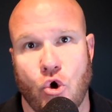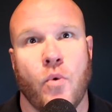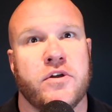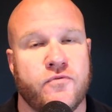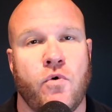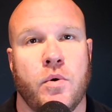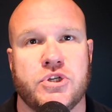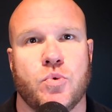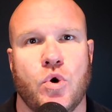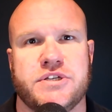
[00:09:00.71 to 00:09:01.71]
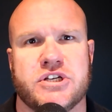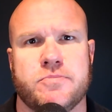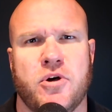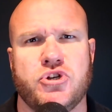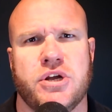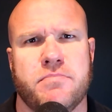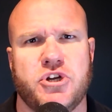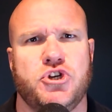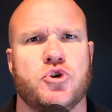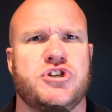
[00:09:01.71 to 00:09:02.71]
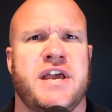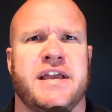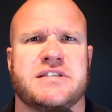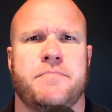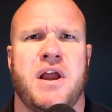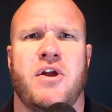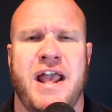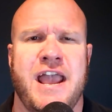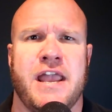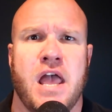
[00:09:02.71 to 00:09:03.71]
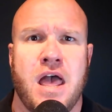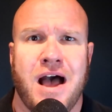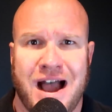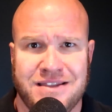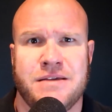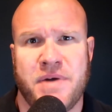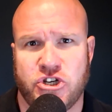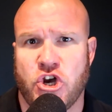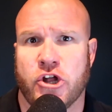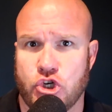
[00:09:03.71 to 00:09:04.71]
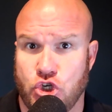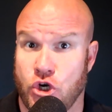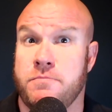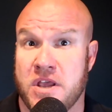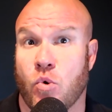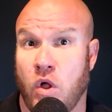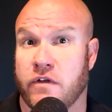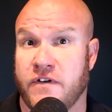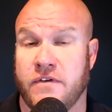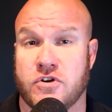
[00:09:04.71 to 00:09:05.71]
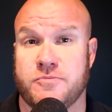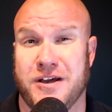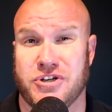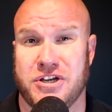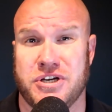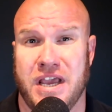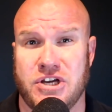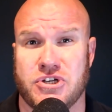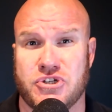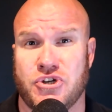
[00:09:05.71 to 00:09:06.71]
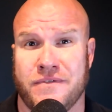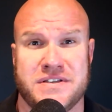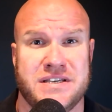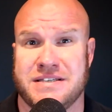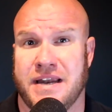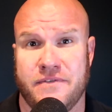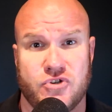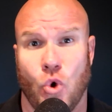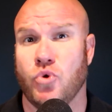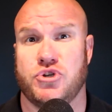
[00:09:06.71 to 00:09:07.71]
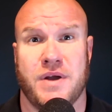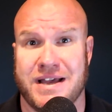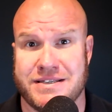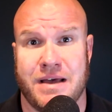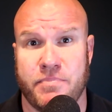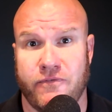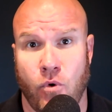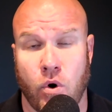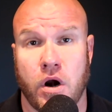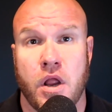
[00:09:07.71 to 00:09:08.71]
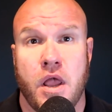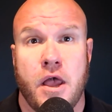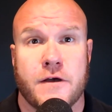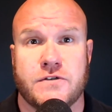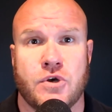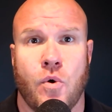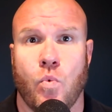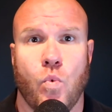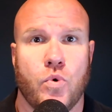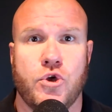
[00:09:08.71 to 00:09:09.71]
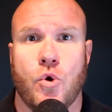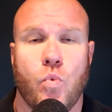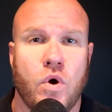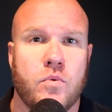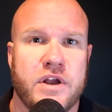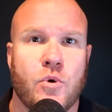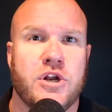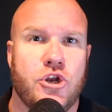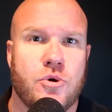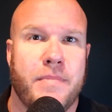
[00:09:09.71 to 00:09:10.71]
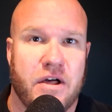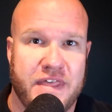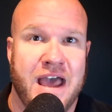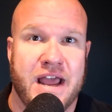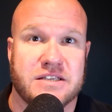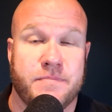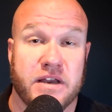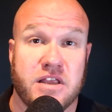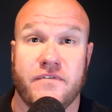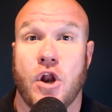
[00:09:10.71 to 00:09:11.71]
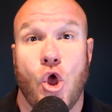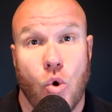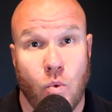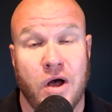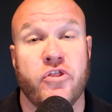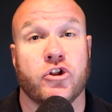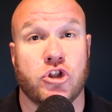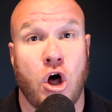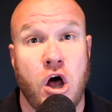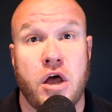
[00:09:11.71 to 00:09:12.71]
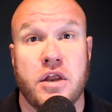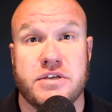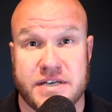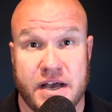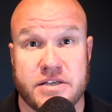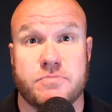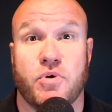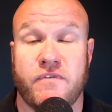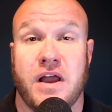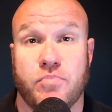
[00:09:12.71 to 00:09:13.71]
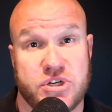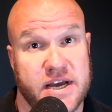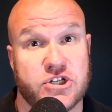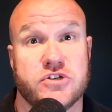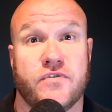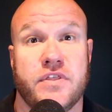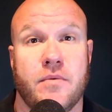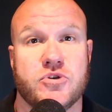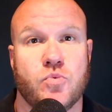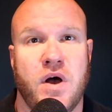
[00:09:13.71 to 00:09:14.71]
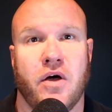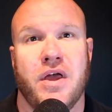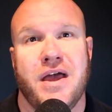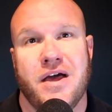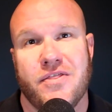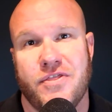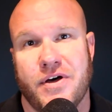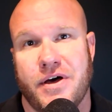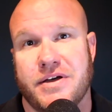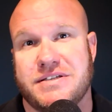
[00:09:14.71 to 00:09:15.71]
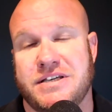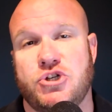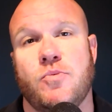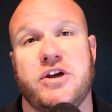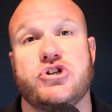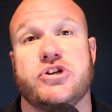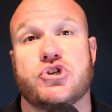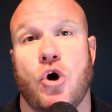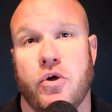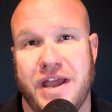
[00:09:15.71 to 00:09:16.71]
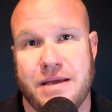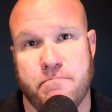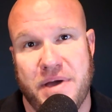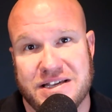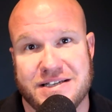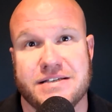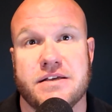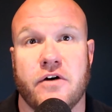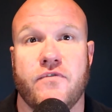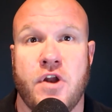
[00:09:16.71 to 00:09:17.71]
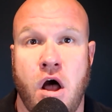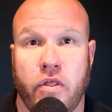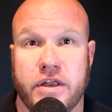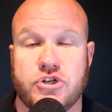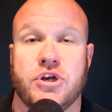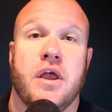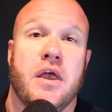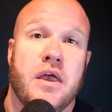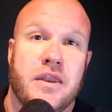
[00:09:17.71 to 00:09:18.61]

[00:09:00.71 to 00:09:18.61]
going forward towards expulsion, but you're saying as a parent, hey, I think my child should be qualified for special education services, and I've told you guys that before. So, what are we going to do about that aspect of it? Well, the law does provide protections for them as well. The situation is called a basis of knowledge.